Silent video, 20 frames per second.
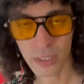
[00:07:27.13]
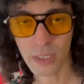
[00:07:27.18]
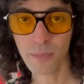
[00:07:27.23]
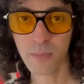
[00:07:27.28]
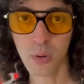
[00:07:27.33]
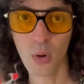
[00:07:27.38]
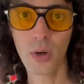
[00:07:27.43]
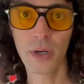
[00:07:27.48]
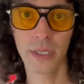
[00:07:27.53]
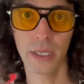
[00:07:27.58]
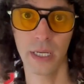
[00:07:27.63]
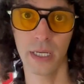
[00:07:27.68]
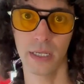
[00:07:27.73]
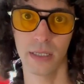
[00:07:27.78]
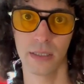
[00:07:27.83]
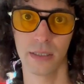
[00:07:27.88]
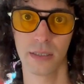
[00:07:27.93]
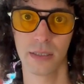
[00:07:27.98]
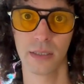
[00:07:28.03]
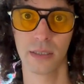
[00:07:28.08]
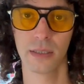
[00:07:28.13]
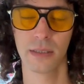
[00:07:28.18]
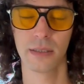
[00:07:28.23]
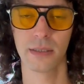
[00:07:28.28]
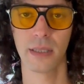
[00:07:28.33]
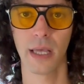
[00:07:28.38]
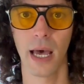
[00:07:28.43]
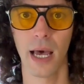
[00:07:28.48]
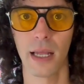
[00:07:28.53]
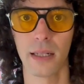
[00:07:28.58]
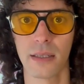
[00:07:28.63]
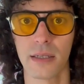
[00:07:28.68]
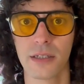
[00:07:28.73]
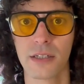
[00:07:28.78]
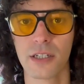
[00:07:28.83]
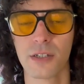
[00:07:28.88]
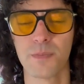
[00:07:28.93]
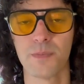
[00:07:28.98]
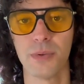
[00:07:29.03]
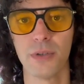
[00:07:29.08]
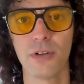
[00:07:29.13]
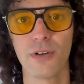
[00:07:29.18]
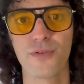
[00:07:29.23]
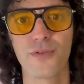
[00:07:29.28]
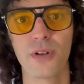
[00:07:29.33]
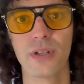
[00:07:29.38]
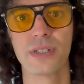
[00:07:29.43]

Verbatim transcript: the point is that this is beautiful.